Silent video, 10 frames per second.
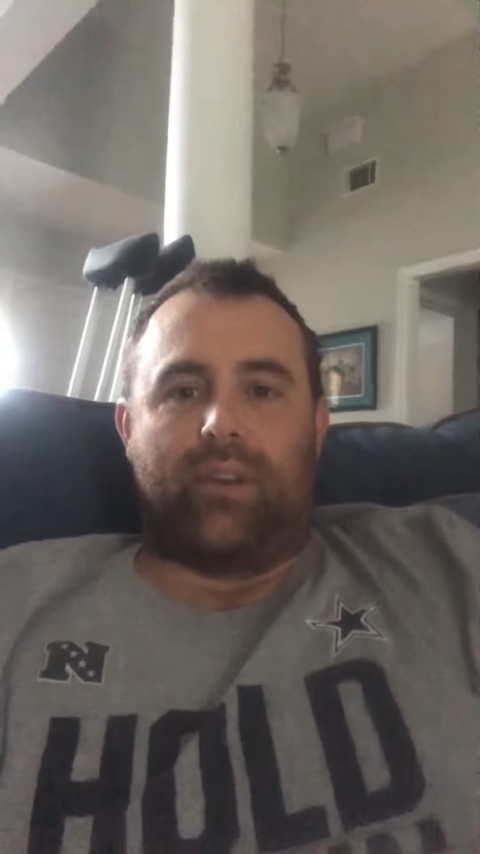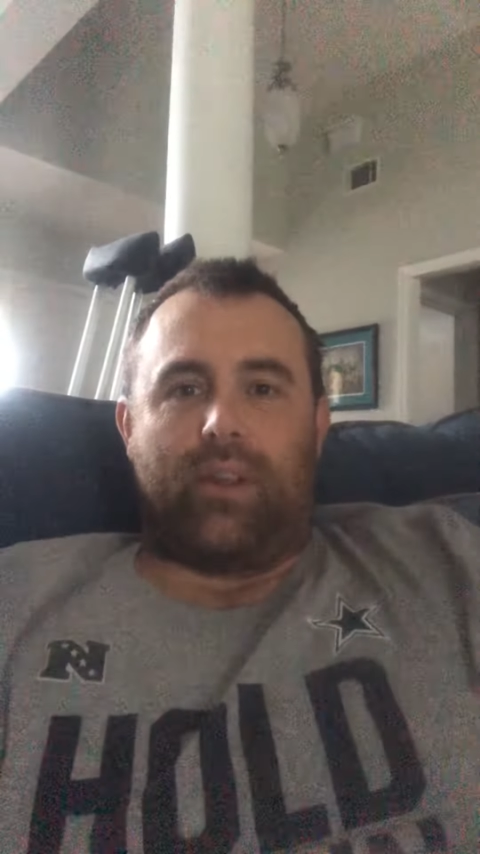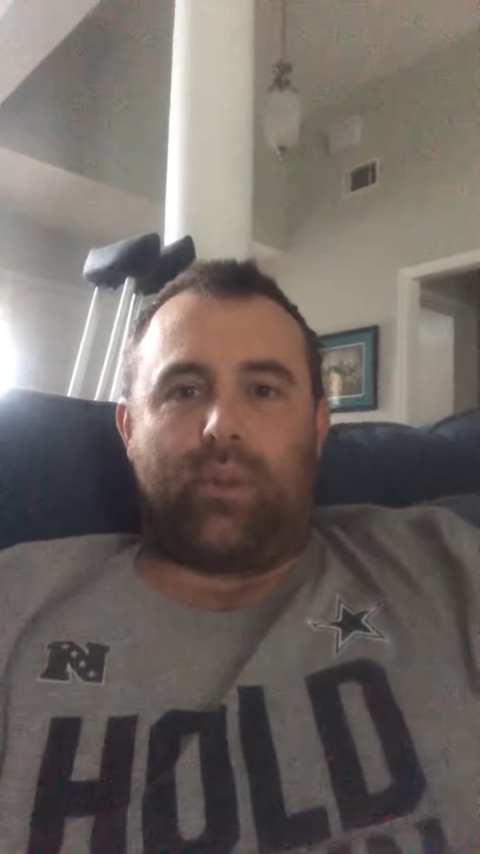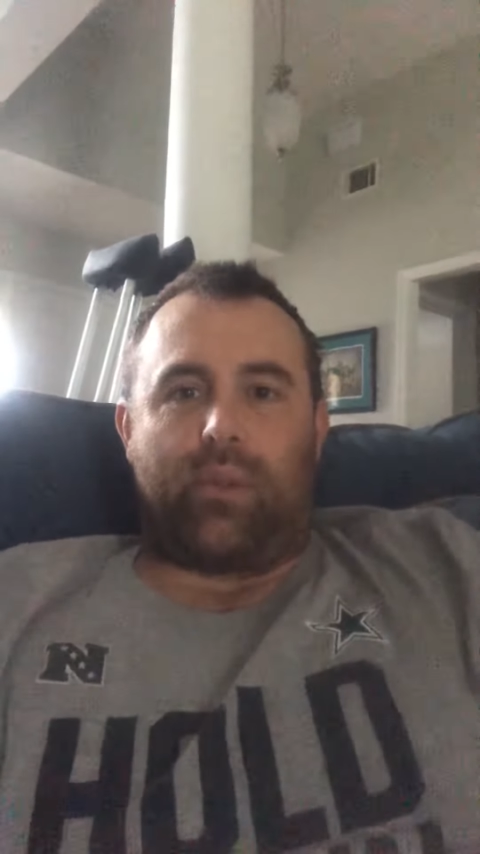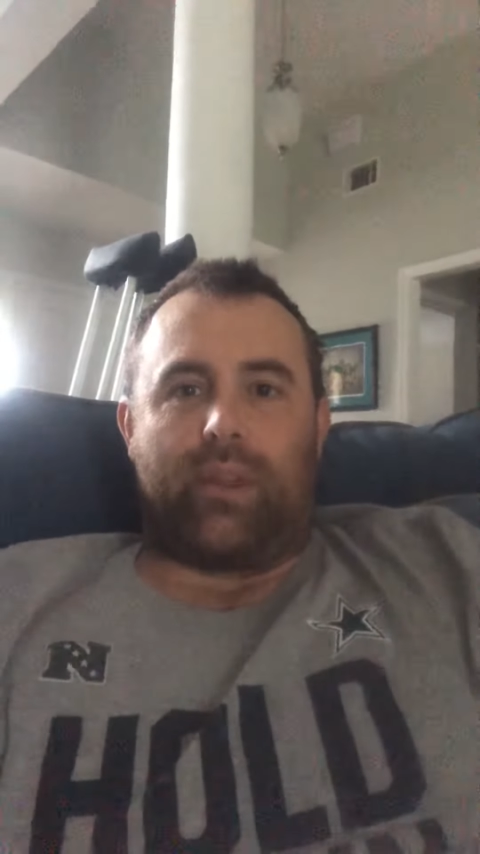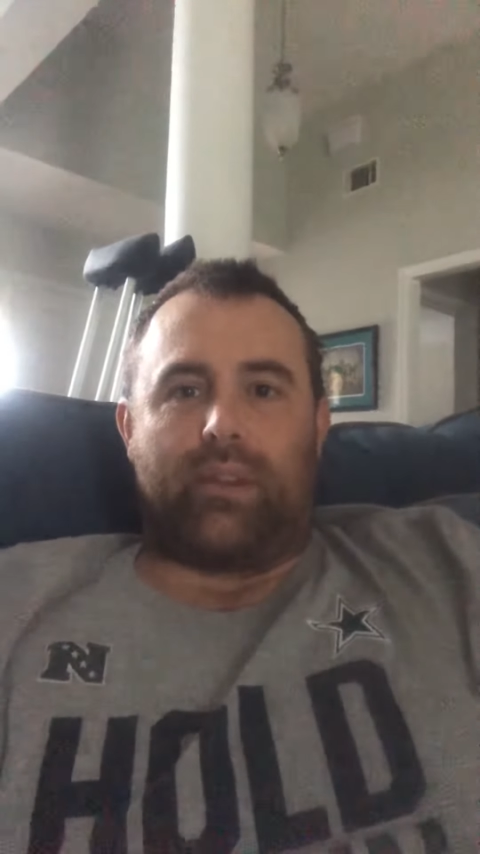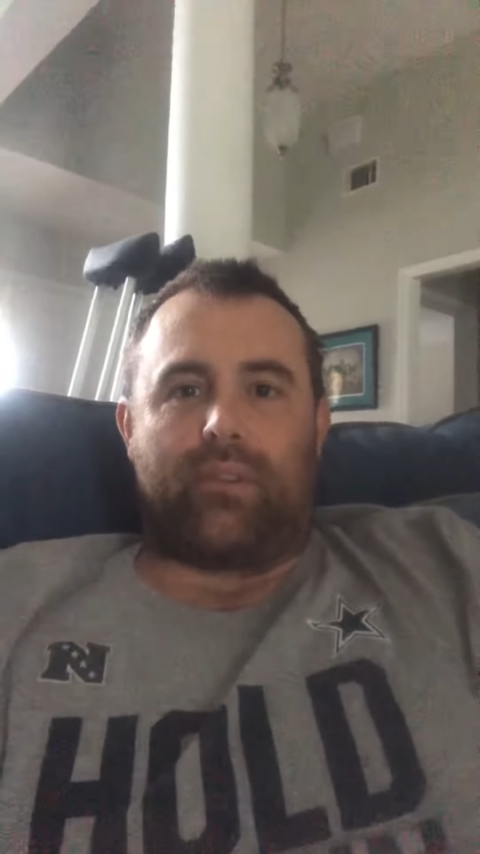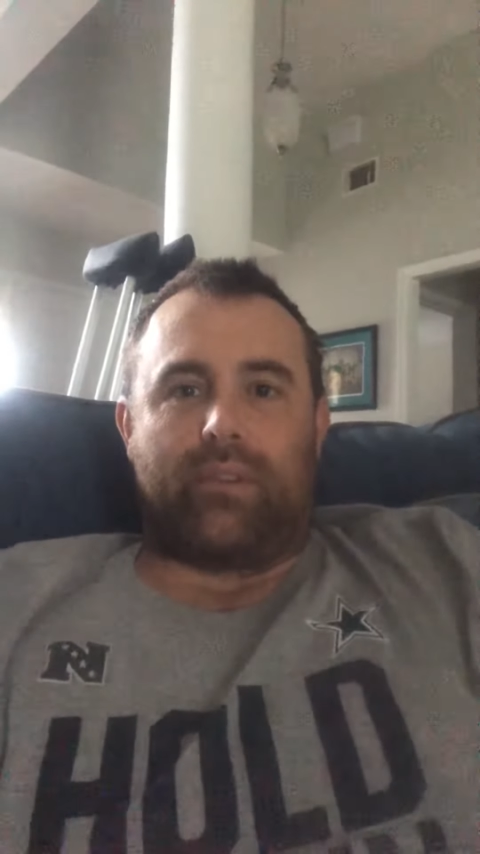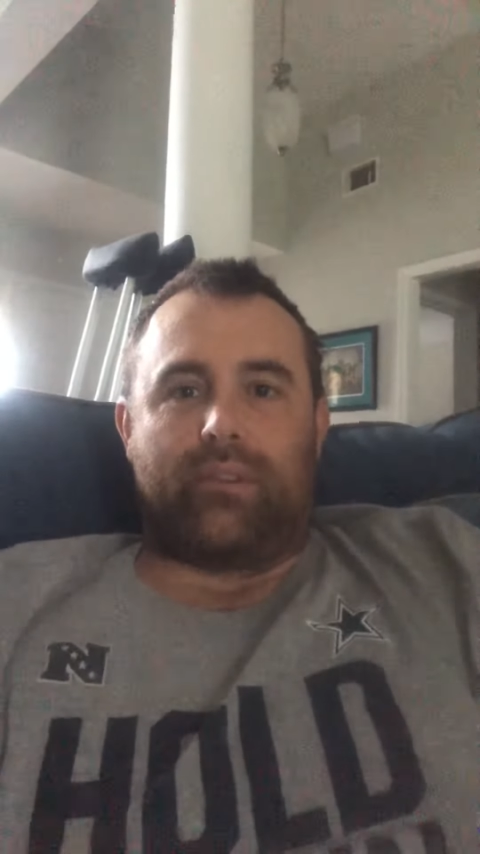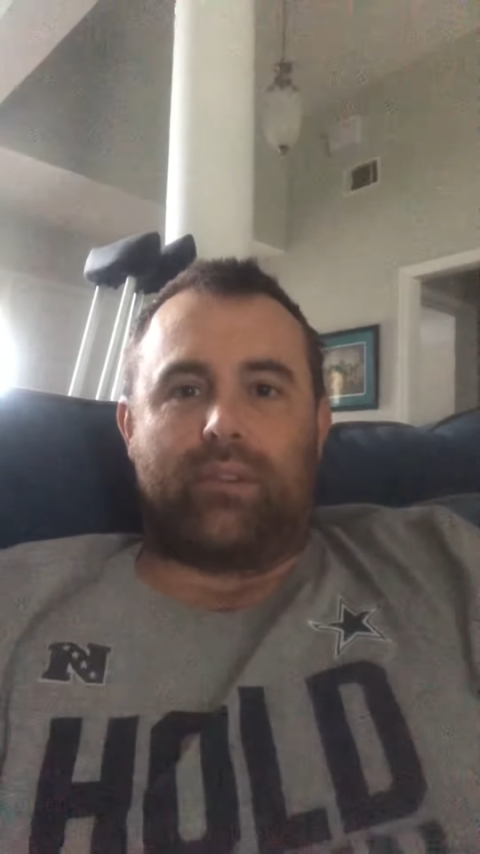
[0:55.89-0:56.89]
other things
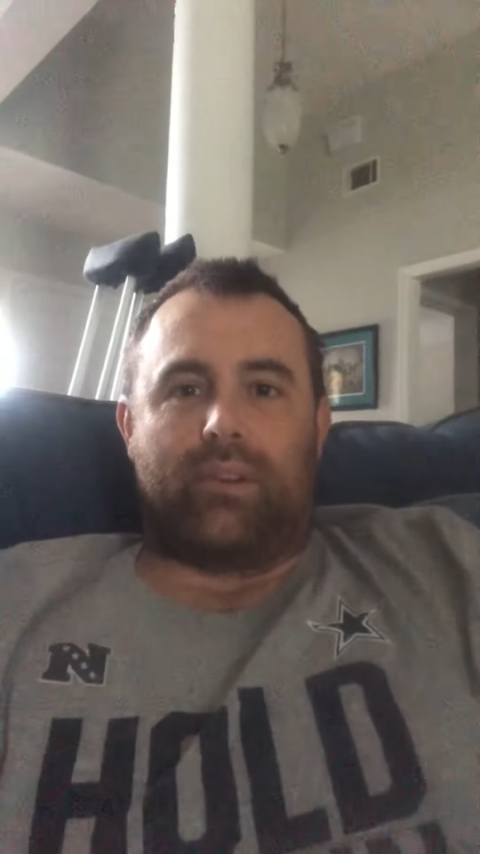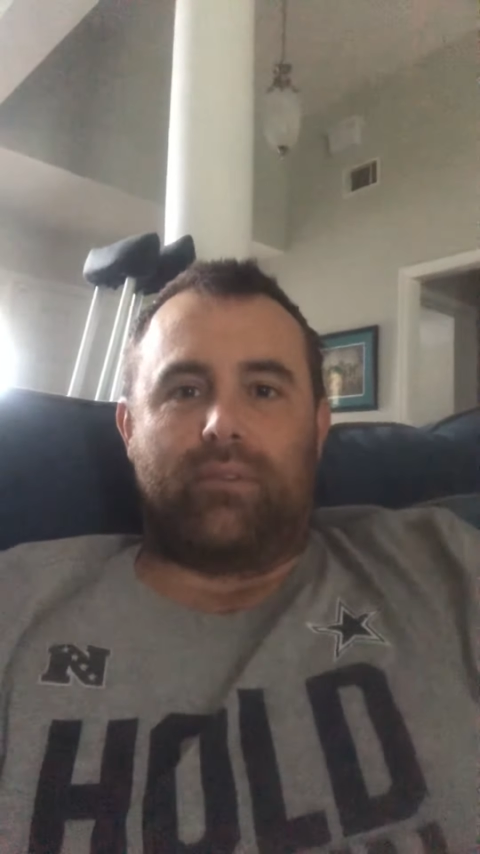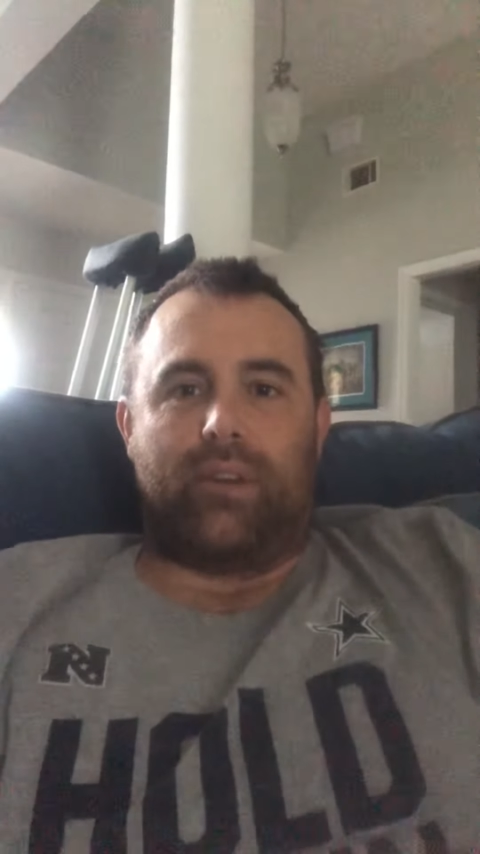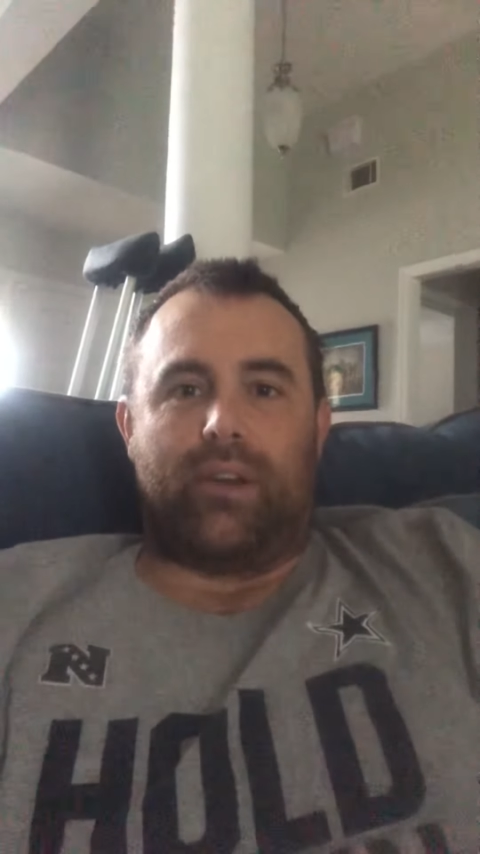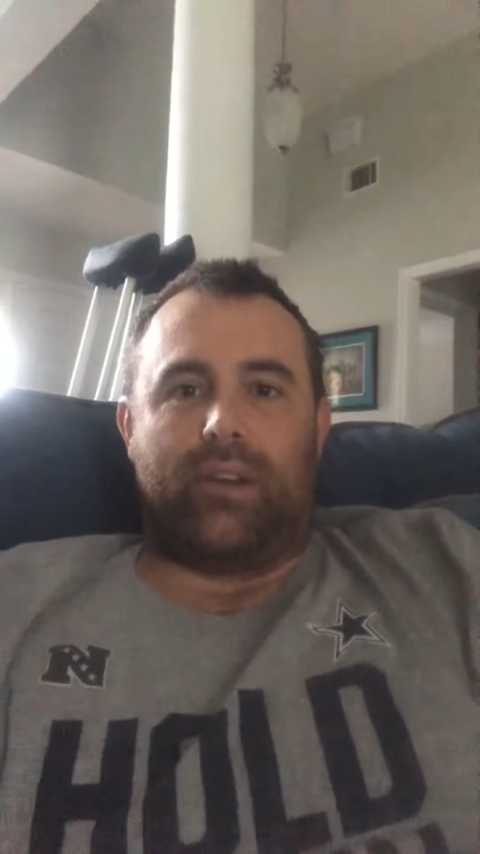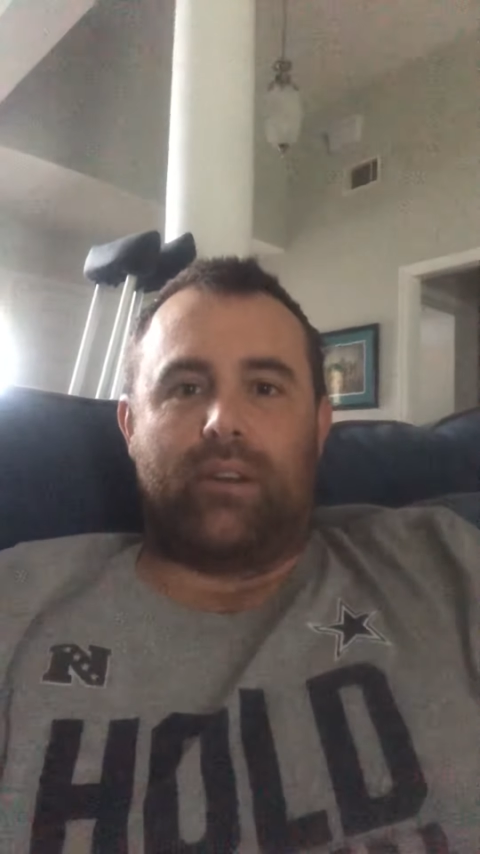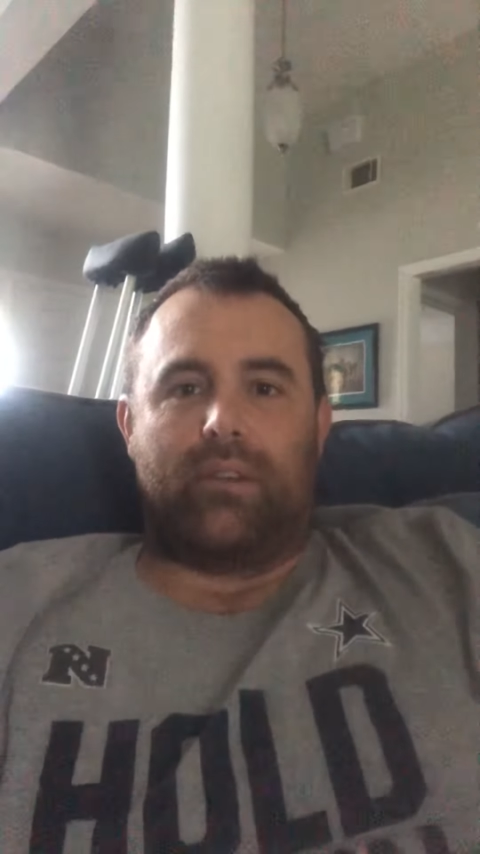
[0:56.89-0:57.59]
in very